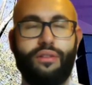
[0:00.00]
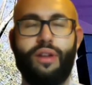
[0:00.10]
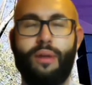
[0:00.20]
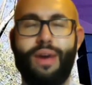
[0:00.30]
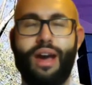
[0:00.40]

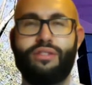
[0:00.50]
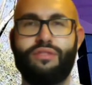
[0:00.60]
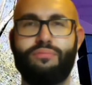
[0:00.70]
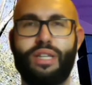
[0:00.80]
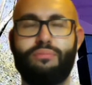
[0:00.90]
amount
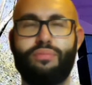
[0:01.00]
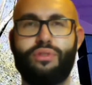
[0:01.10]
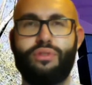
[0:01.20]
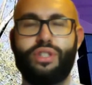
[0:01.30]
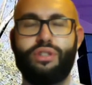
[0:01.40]
of
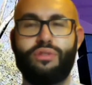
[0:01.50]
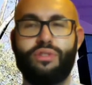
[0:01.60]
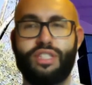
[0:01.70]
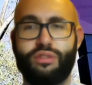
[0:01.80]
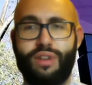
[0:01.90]
people you will
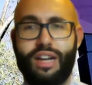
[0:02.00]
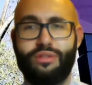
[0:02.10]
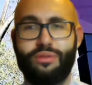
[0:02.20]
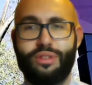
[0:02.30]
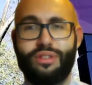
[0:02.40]
interact
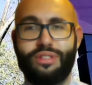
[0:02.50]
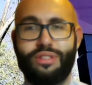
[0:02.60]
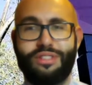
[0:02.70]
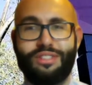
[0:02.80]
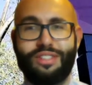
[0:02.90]
with
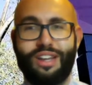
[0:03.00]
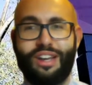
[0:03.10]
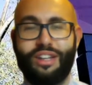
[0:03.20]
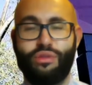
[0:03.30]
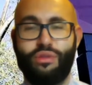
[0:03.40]
is uh,
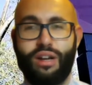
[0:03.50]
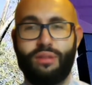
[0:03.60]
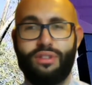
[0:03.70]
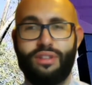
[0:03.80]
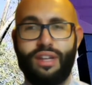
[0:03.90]

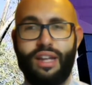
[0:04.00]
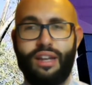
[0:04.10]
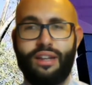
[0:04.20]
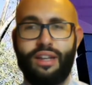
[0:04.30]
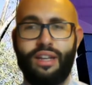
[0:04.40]
incredible,
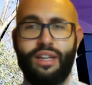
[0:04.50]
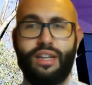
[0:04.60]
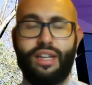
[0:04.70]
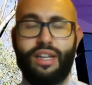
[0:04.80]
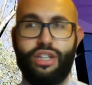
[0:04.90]
and
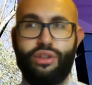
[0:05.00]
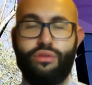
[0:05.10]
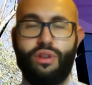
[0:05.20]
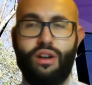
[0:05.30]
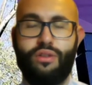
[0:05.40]
you
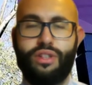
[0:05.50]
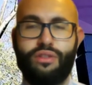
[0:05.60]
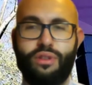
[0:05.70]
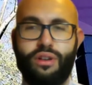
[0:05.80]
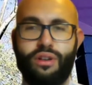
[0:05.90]
grow and you
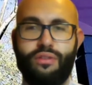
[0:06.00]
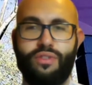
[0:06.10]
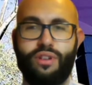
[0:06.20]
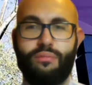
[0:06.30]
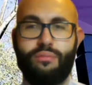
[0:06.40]
learn
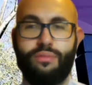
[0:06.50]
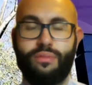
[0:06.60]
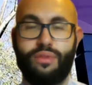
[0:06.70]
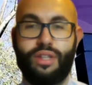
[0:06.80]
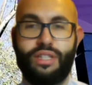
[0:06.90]
from
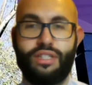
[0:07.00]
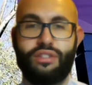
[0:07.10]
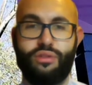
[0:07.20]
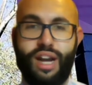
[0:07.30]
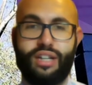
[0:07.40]
these
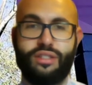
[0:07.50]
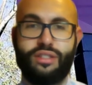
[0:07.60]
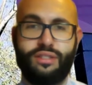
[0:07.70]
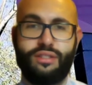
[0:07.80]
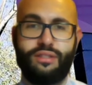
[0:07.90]

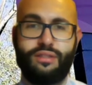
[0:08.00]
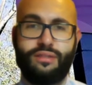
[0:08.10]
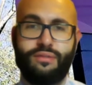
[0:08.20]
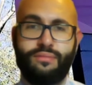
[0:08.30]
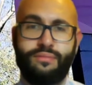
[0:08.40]
interactions.
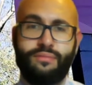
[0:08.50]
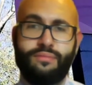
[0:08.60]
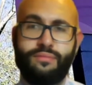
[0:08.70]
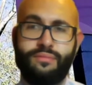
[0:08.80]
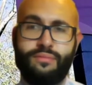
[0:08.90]

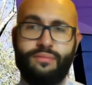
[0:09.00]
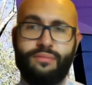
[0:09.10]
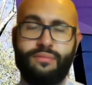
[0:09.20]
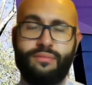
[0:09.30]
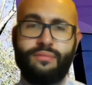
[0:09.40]
What's